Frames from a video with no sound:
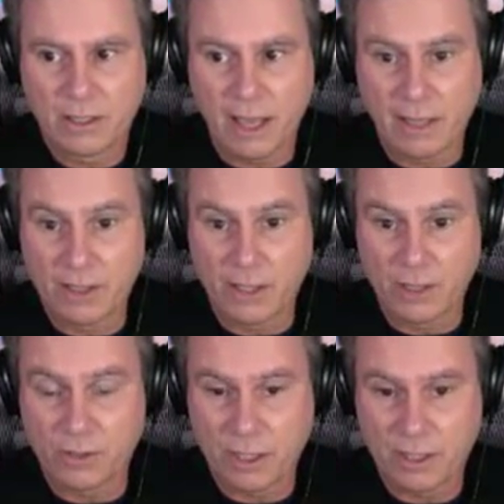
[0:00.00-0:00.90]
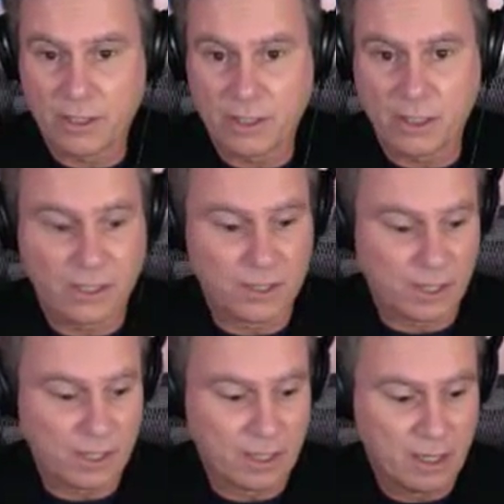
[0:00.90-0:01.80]
and the Central Intelligence
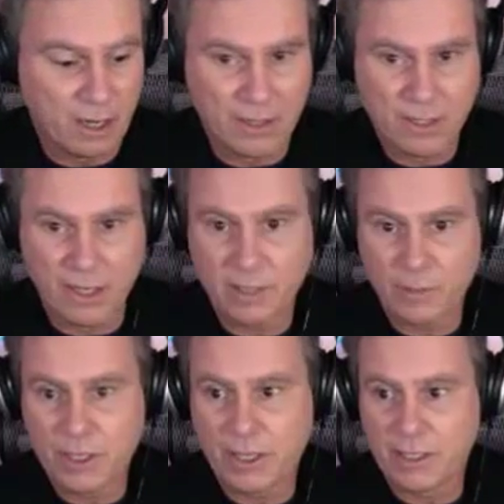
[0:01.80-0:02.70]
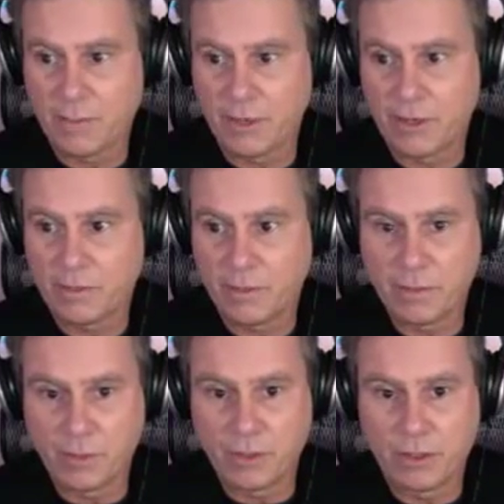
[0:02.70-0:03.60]
Agency are designed to protect the American
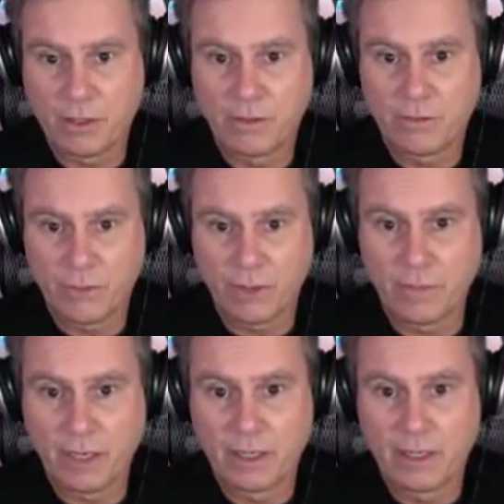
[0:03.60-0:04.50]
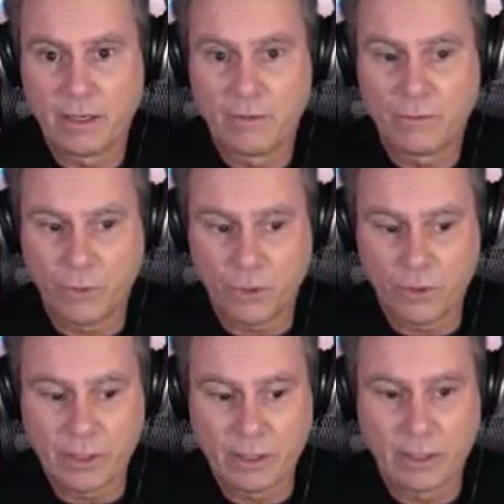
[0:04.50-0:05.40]
people from
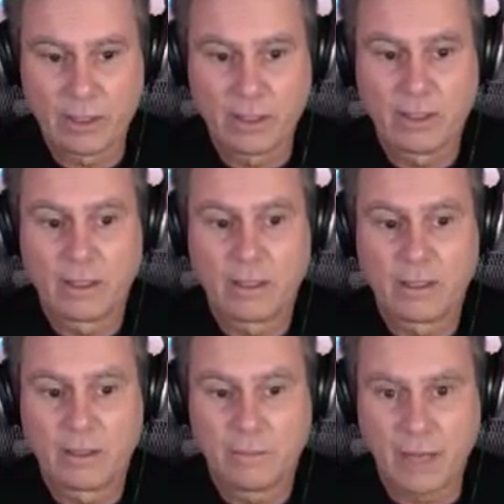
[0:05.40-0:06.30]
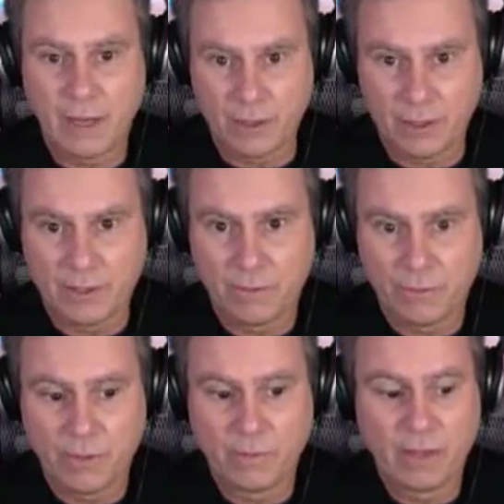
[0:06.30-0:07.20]
foreign powers,
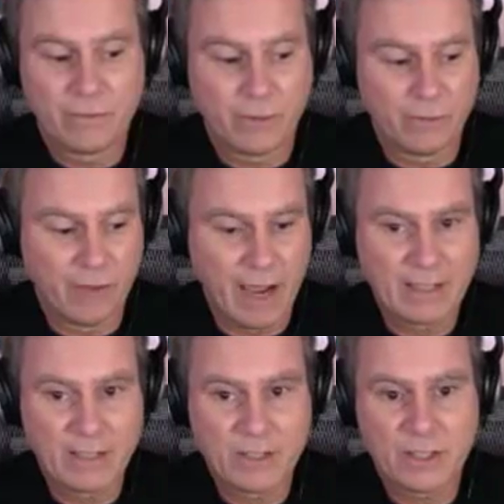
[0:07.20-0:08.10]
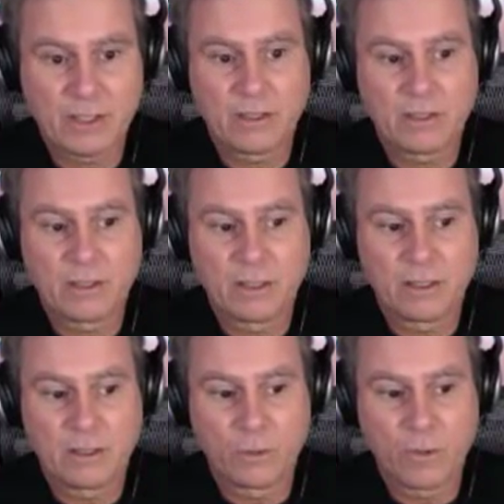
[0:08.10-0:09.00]
from violence
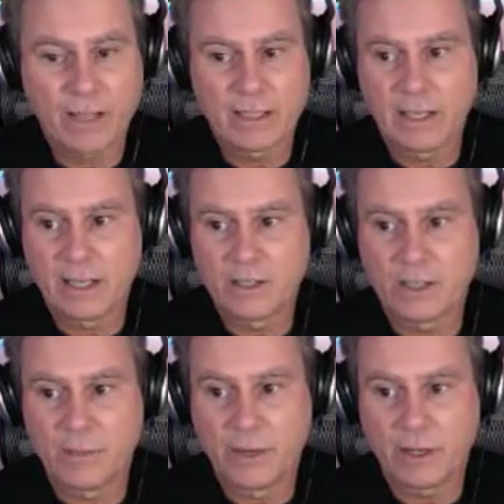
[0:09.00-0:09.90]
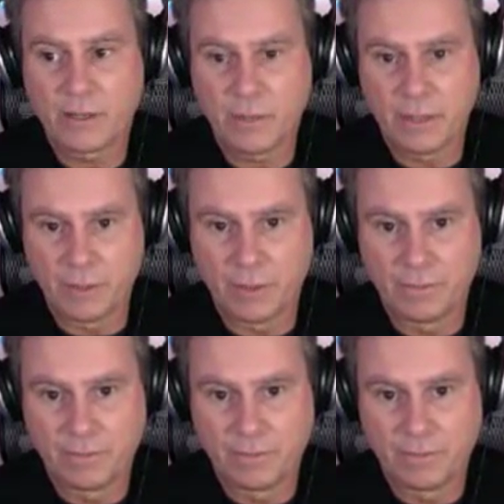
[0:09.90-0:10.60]
directed against the American people